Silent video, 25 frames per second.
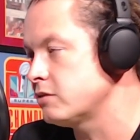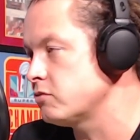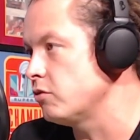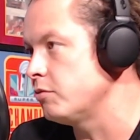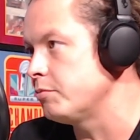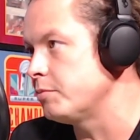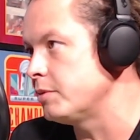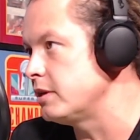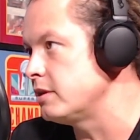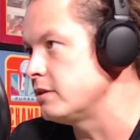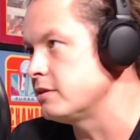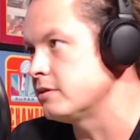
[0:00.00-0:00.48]
what
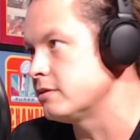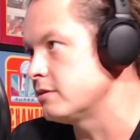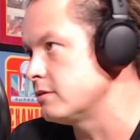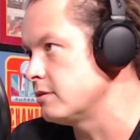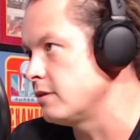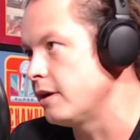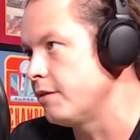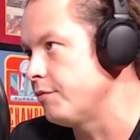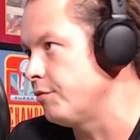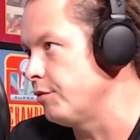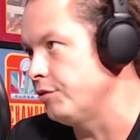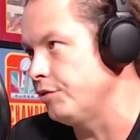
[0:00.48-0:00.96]
means
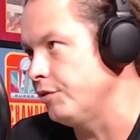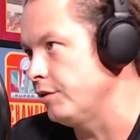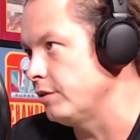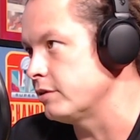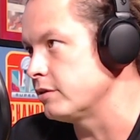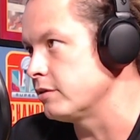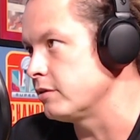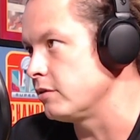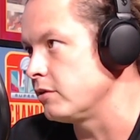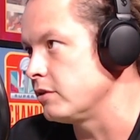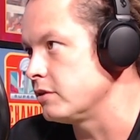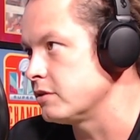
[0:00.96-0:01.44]
everything
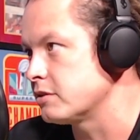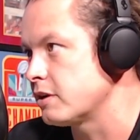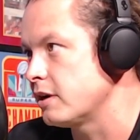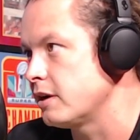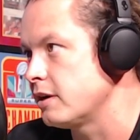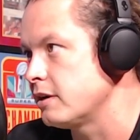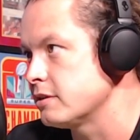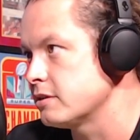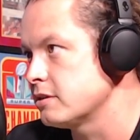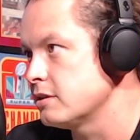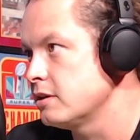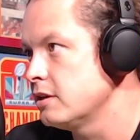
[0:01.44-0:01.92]
to these
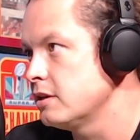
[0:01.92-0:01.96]
guys.